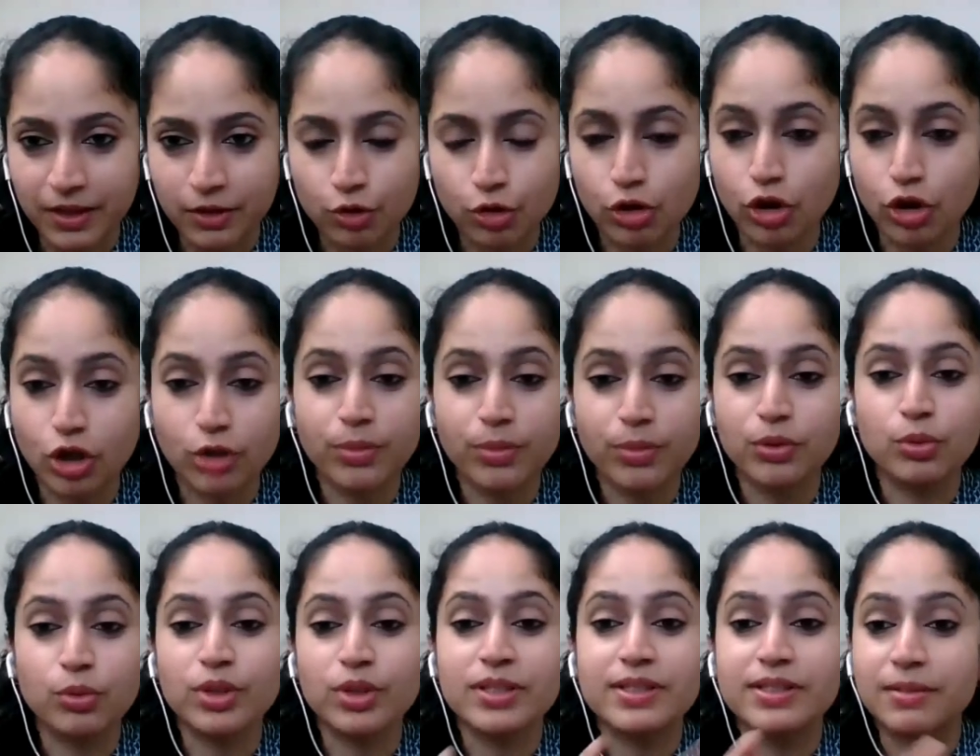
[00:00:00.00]
You'll not be
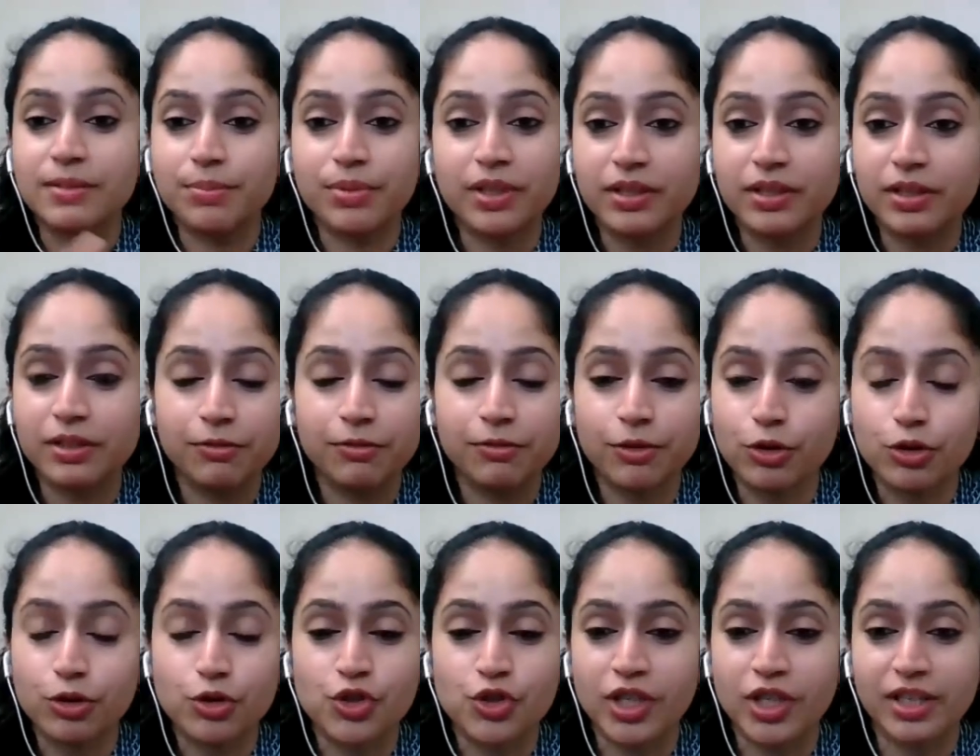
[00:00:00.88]
cooking separately for
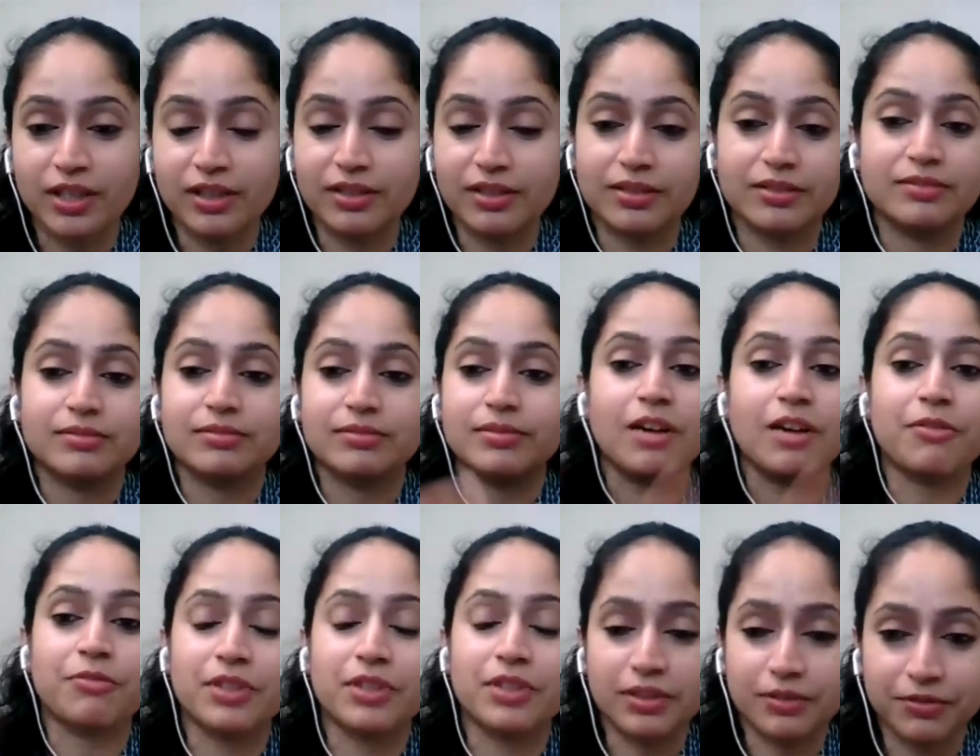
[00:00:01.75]
your child
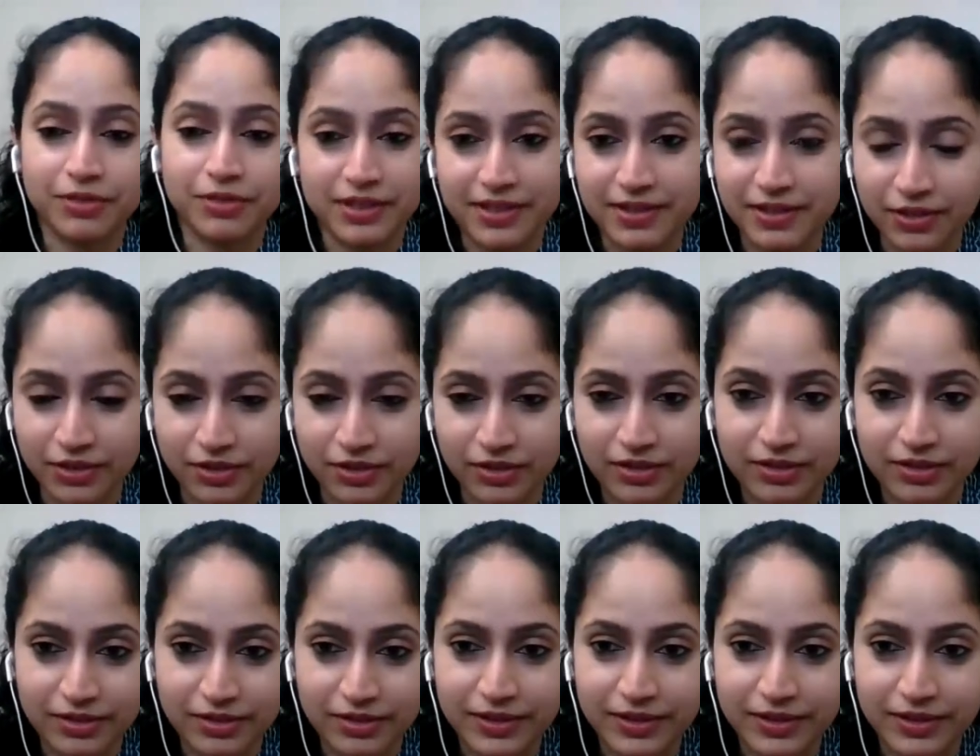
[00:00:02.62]
after the first year.